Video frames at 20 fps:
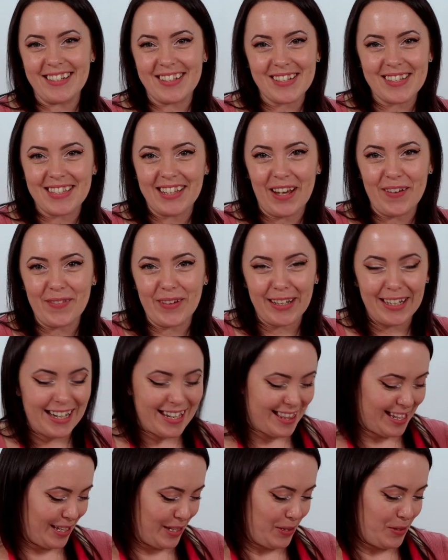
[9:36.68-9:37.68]
I just love it. I
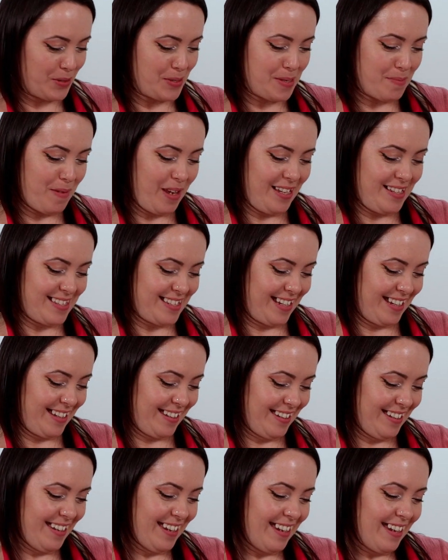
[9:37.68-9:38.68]
think it looks amazing.
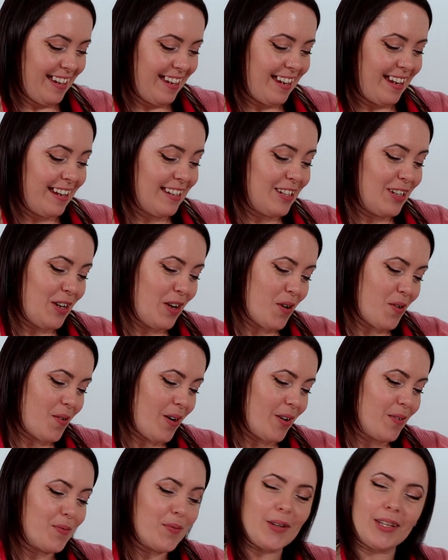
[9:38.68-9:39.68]
And you know,
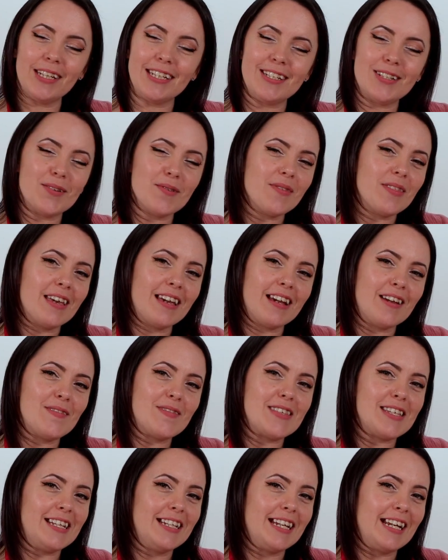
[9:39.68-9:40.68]
I really don't think I've
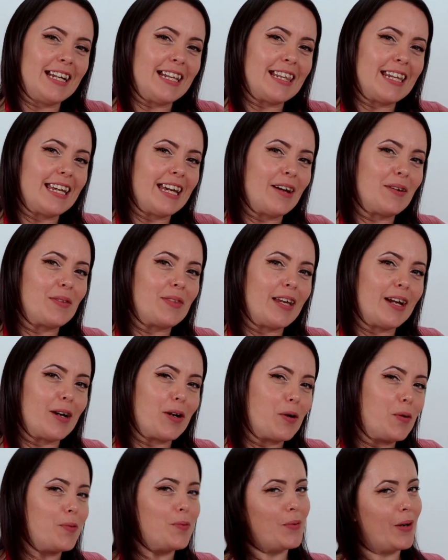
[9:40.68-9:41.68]
seen anything out
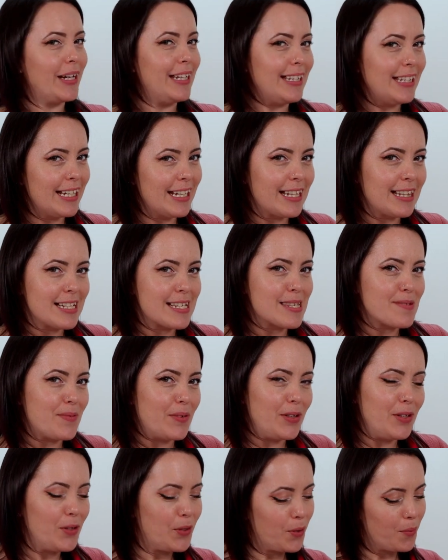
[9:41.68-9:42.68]
there quite like this
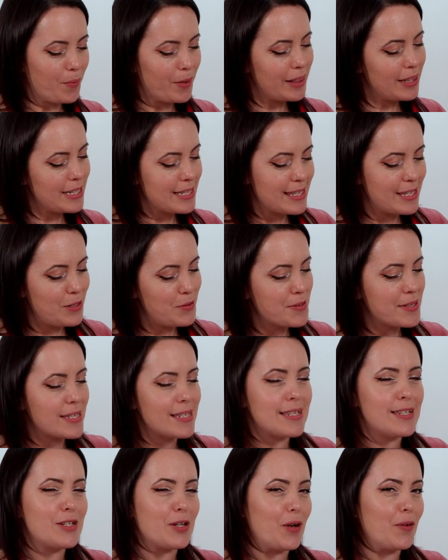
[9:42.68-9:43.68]
one or with this
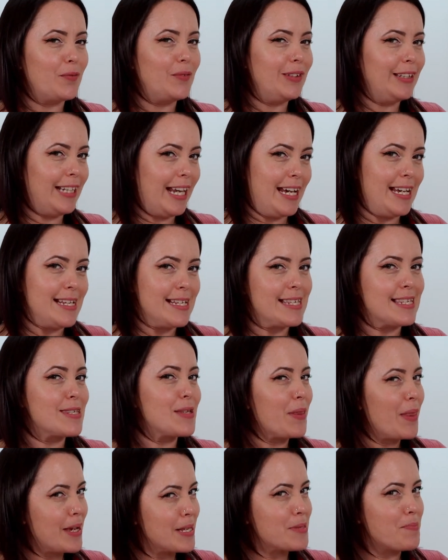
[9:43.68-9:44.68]
usage of lace,
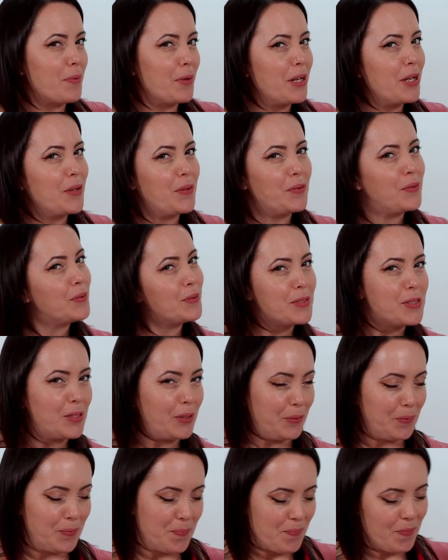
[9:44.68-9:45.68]
so that's pretty cool
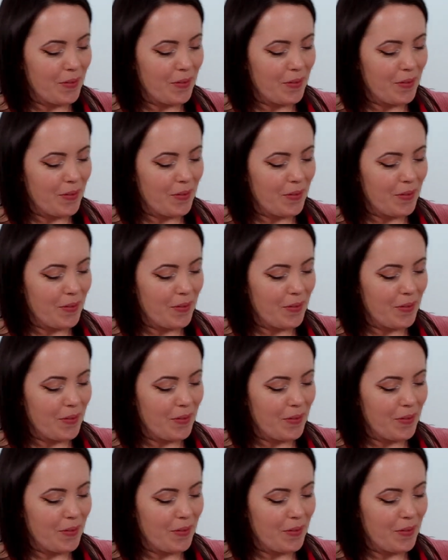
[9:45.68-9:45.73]
too.